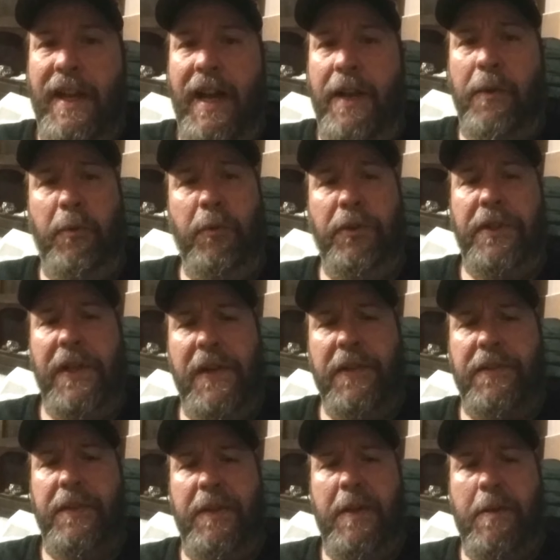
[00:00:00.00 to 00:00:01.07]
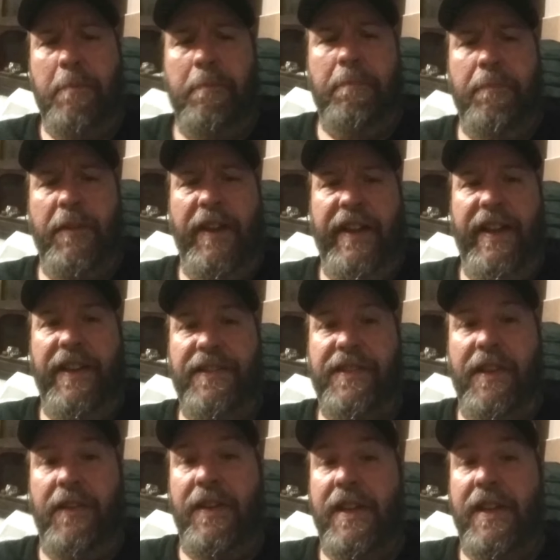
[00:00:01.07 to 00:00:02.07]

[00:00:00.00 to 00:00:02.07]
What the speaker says: I don't talk to him, so